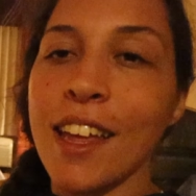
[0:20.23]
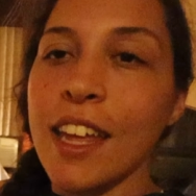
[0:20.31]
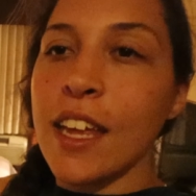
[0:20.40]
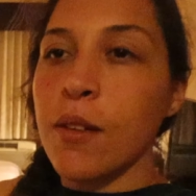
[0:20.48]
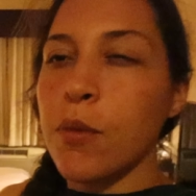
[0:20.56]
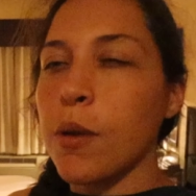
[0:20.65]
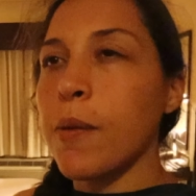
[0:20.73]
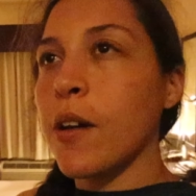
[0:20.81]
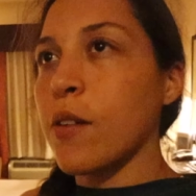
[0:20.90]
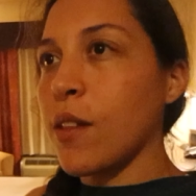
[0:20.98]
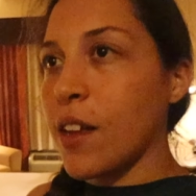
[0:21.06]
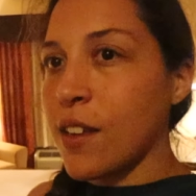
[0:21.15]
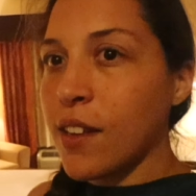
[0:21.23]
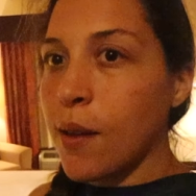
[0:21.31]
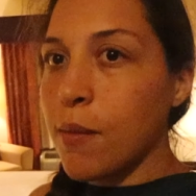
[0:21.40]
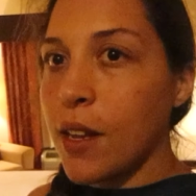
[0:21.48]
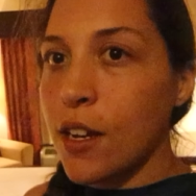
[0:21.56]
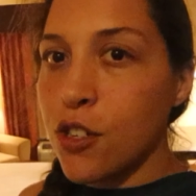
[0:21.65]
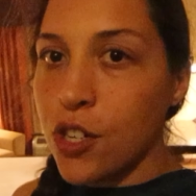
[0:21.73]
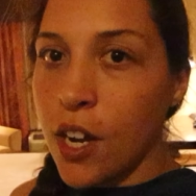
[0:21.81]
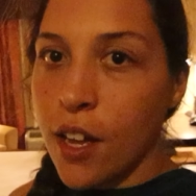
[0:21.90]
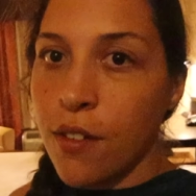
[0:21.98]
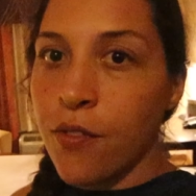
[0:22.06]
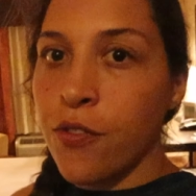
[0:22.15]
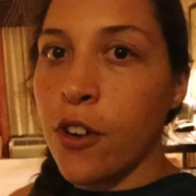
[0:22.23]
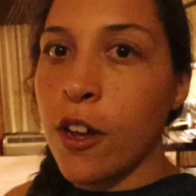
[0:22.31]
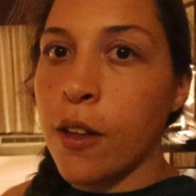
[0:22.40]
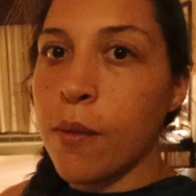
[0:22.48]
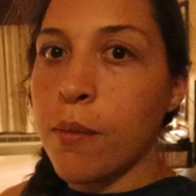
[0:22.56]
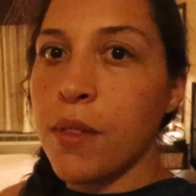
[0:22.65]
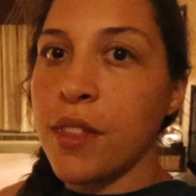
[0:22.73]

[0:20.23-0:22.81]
And we're about like 10-minute drive from